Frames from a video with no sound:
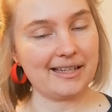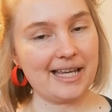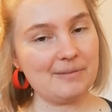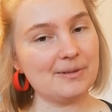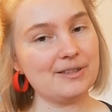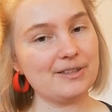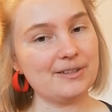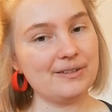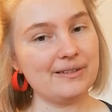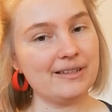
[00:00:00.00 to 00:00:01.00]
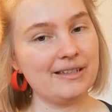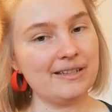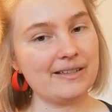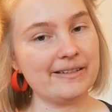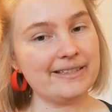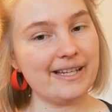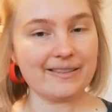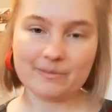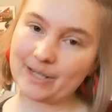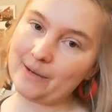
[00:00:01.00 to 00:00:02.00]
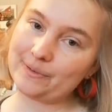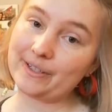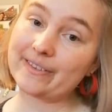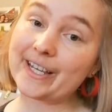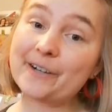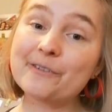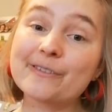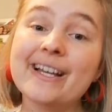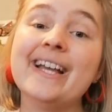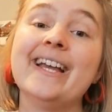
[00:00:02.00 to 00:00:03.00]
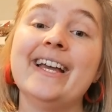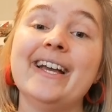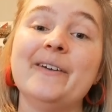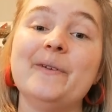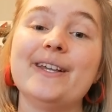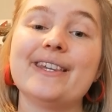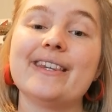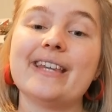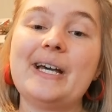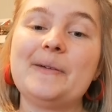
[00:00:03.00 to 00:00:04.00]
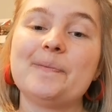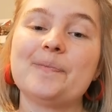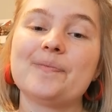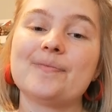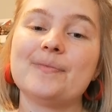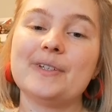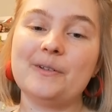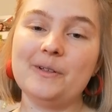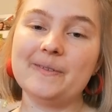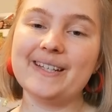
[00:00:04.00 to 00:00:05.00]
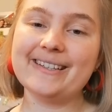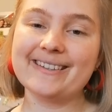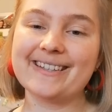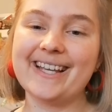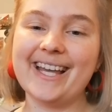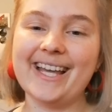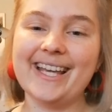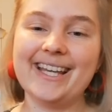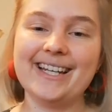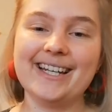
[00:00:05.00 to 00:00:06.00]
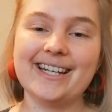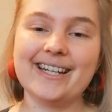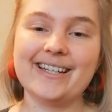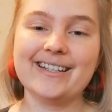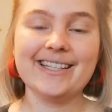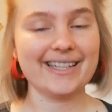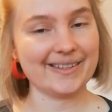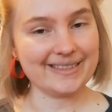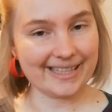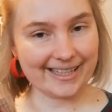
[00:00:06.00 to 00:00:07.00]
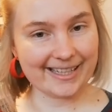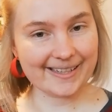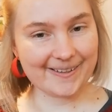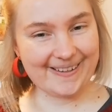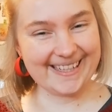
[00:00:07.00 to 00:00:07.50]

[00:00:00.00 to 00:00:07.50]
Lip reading: able to take some time for yourself with all of this. And yeah, take care.